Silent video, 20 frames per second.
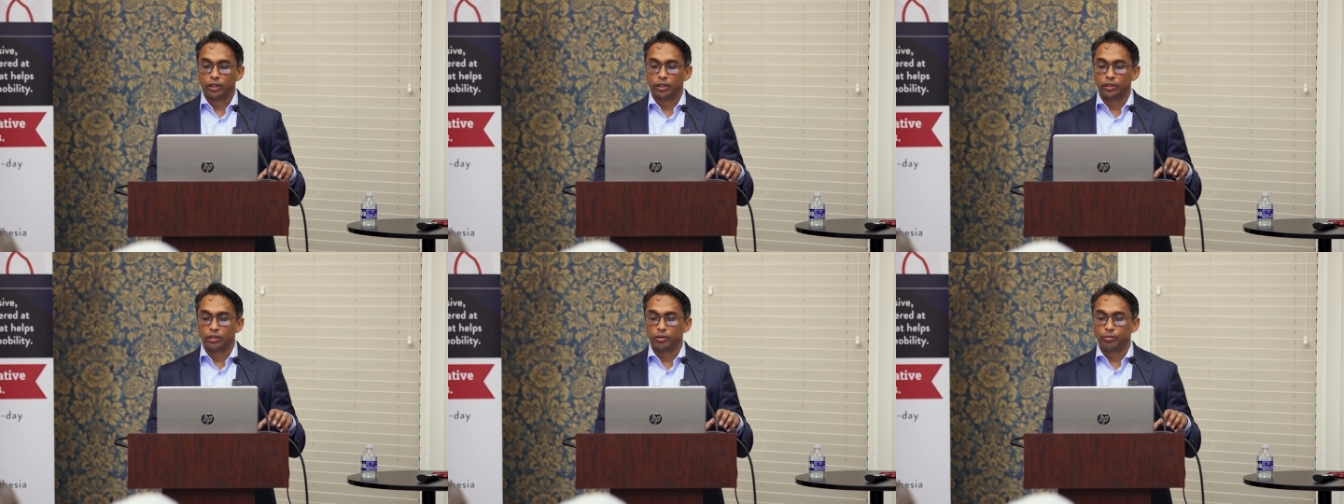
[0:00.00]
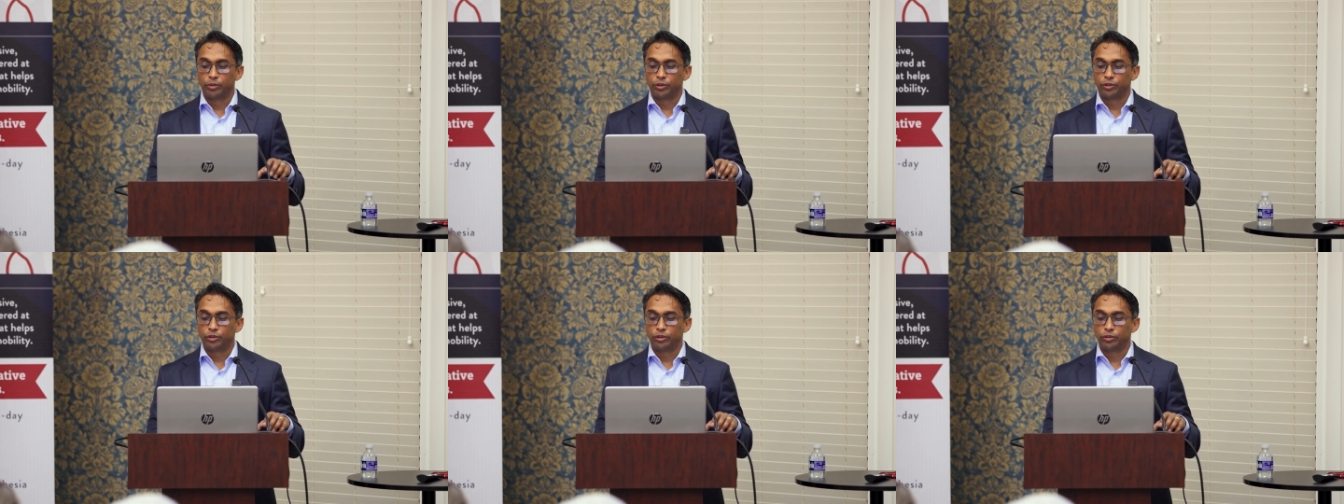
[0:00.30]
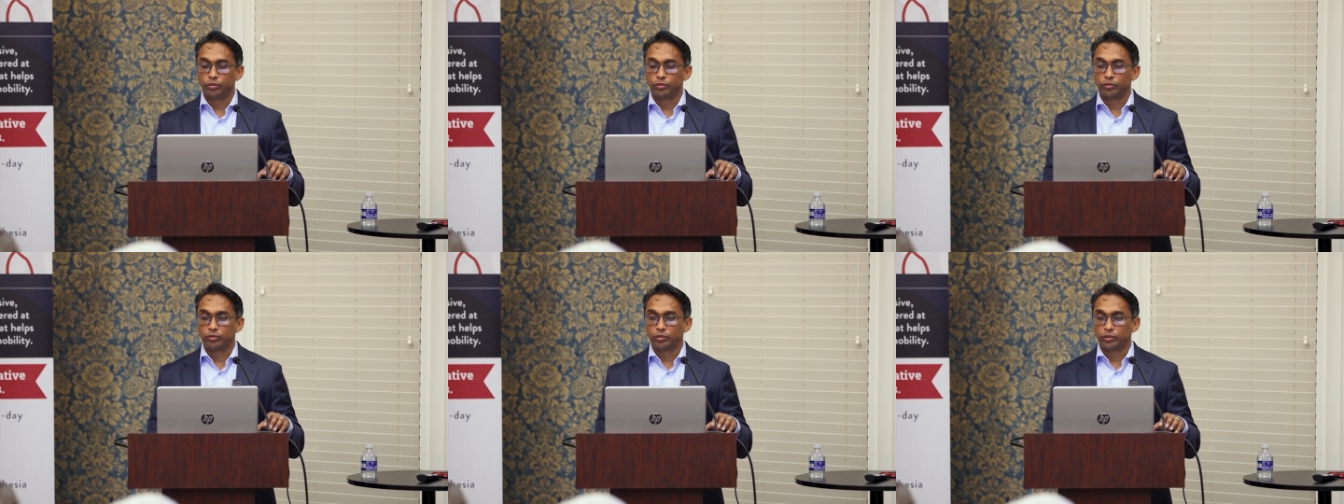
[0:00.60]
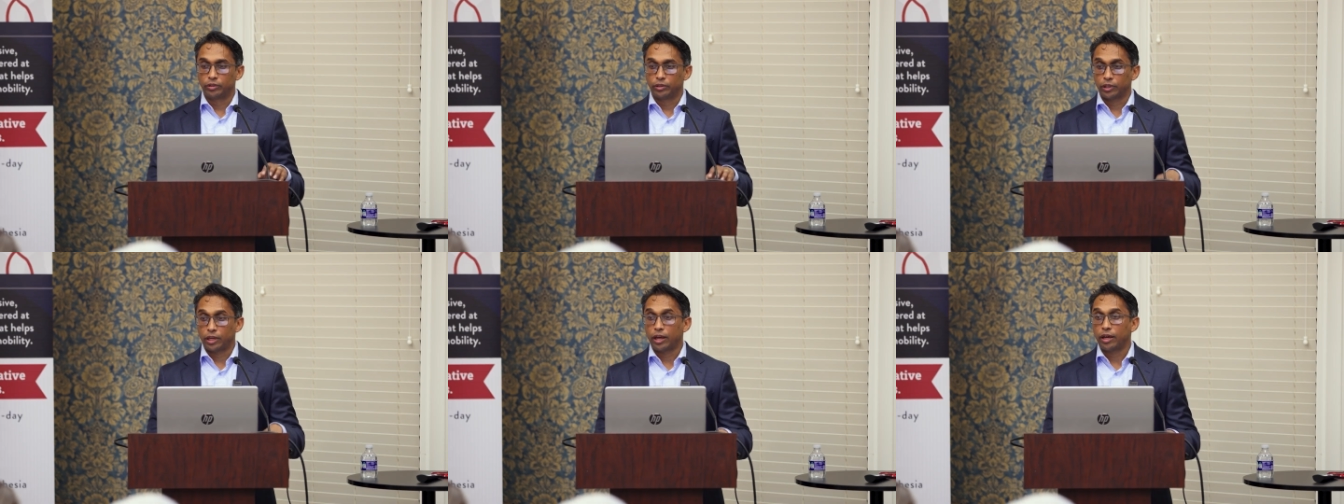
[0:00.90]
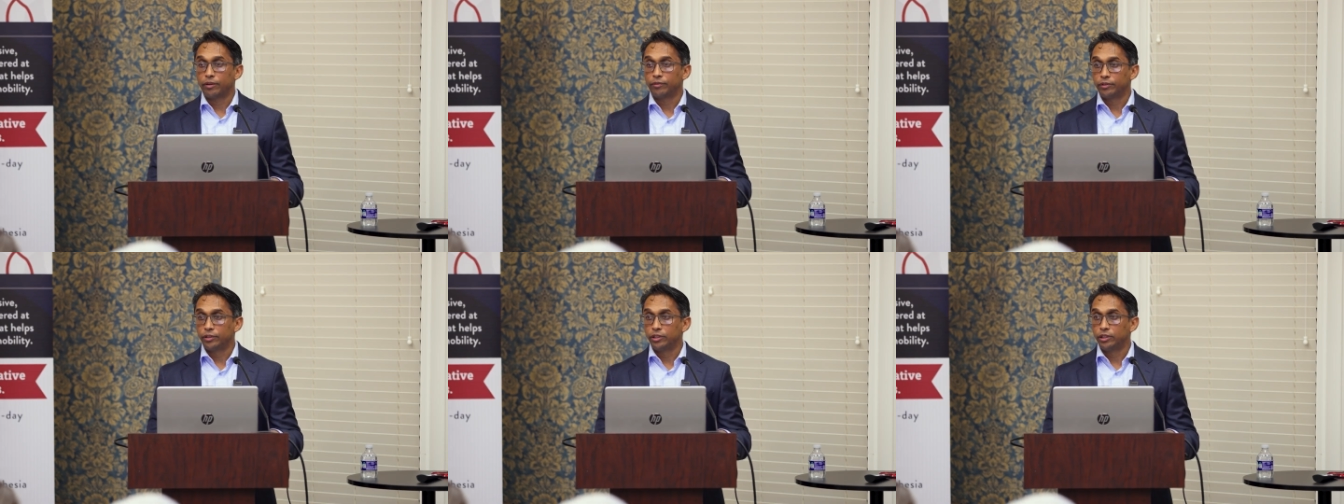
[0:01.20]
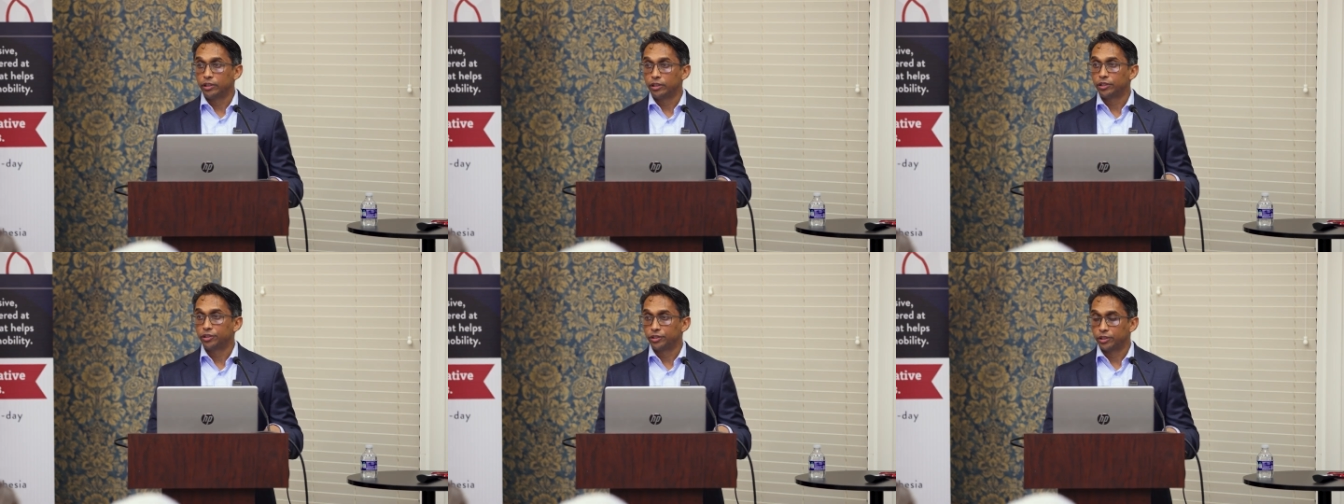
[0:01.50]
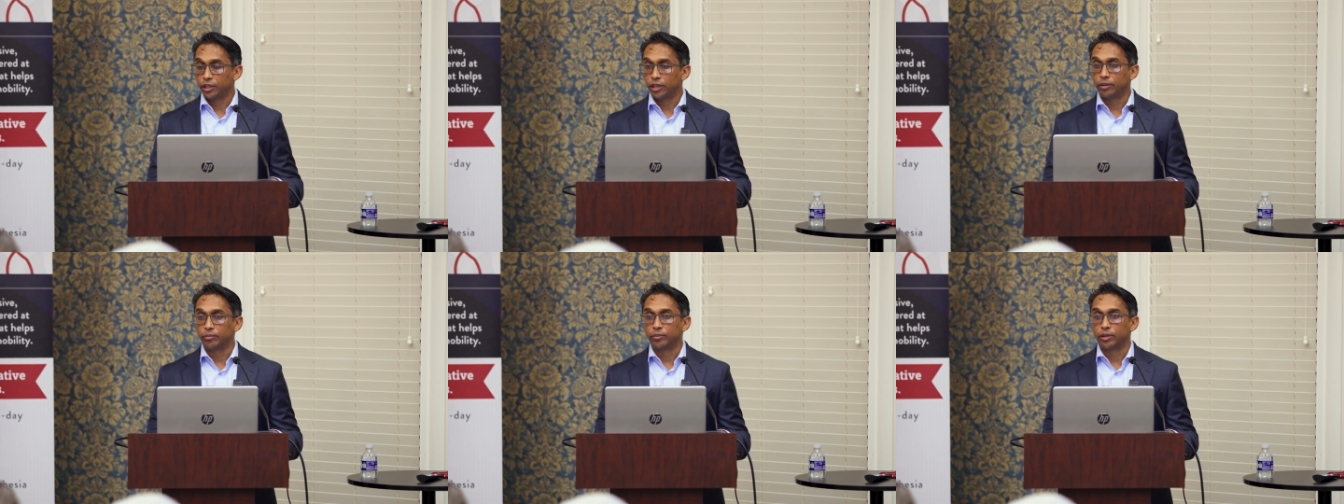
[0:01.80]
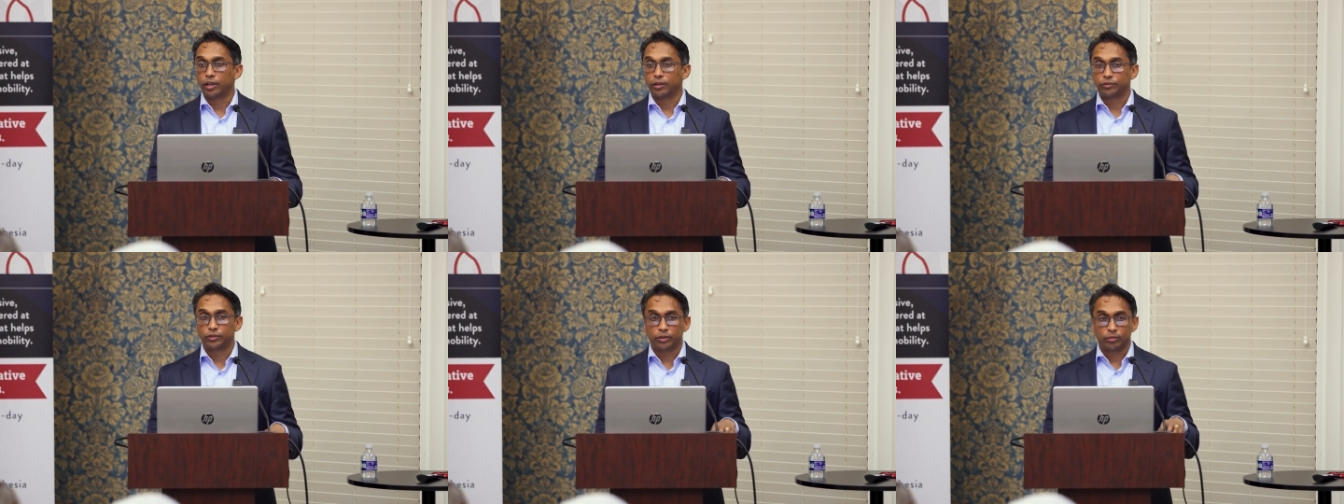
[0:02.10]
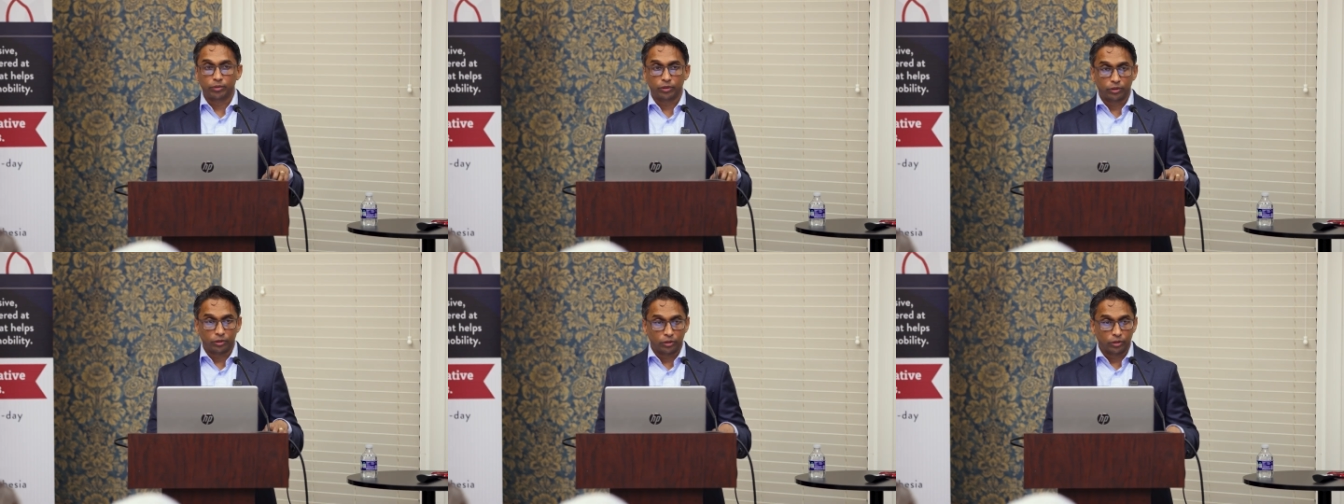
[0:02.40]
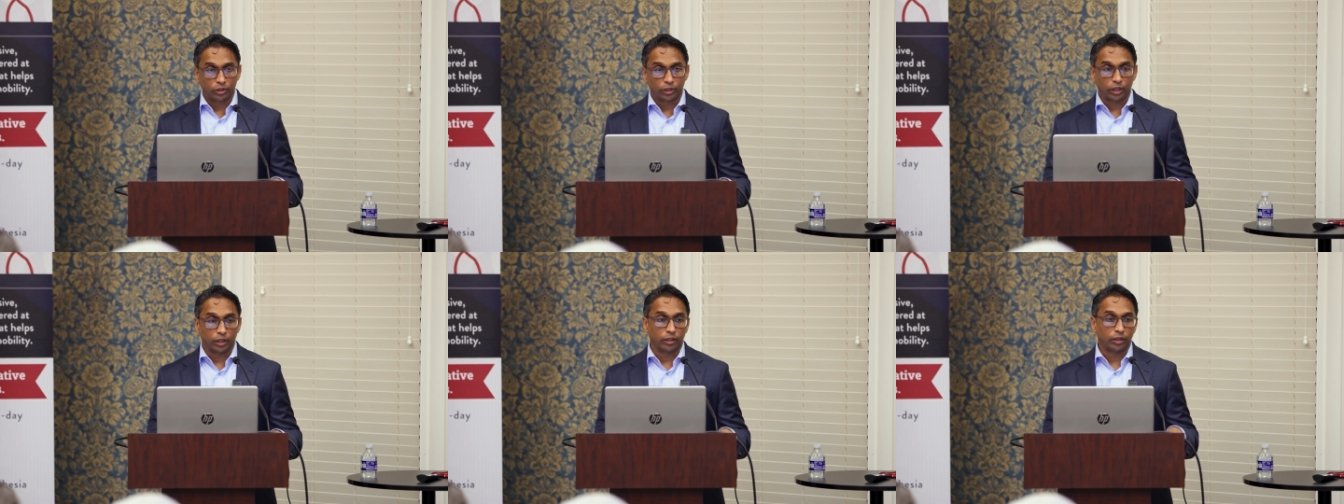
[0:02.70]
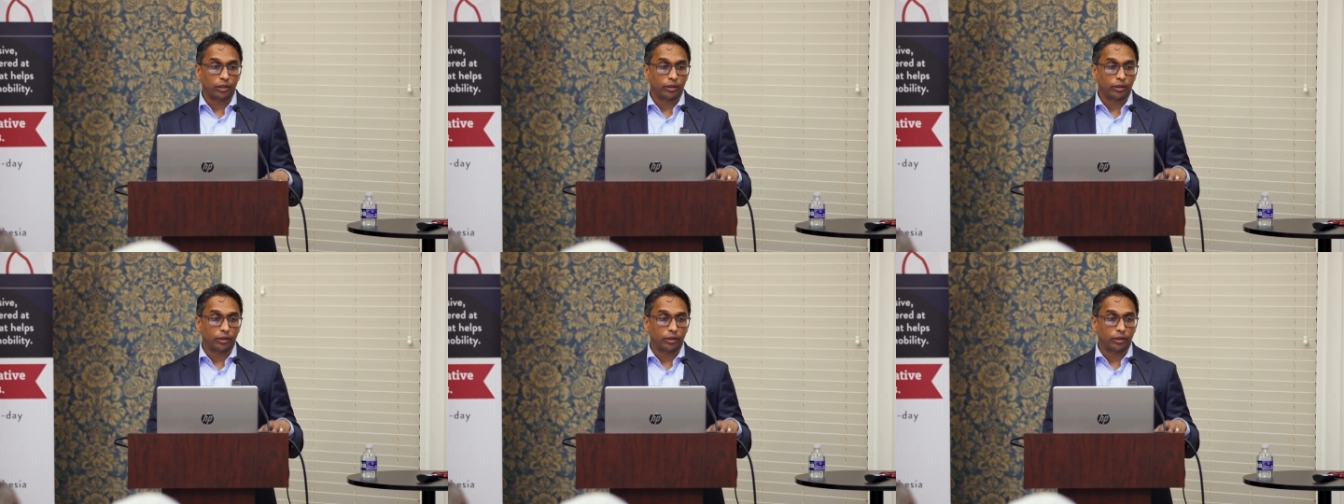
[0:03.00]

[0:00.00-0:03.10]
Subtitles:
Number two, have the knee examined. Have someone to look at it.